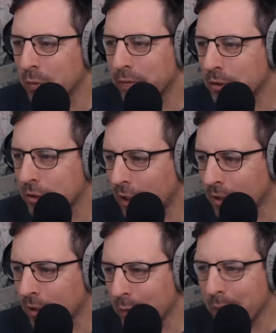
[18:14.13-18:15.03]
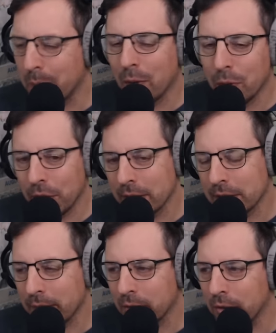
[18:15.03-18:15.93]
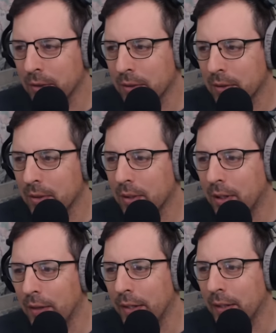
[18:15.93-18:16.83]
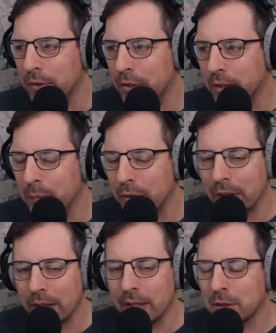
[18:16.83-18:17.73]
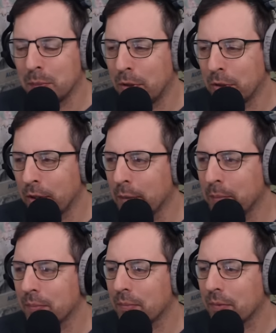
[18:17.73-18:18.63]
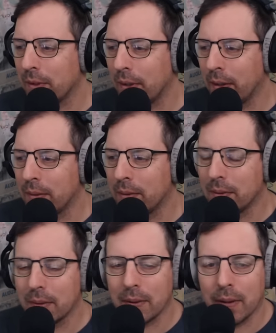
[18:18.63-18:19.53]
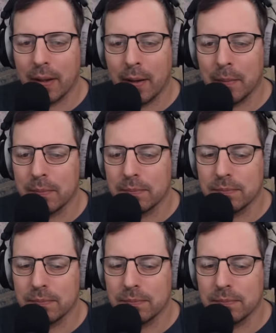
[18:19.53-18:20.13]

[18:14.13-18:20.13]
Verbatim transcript: We've also talked a little bit about what you guys have going on there with your community liaison program and um,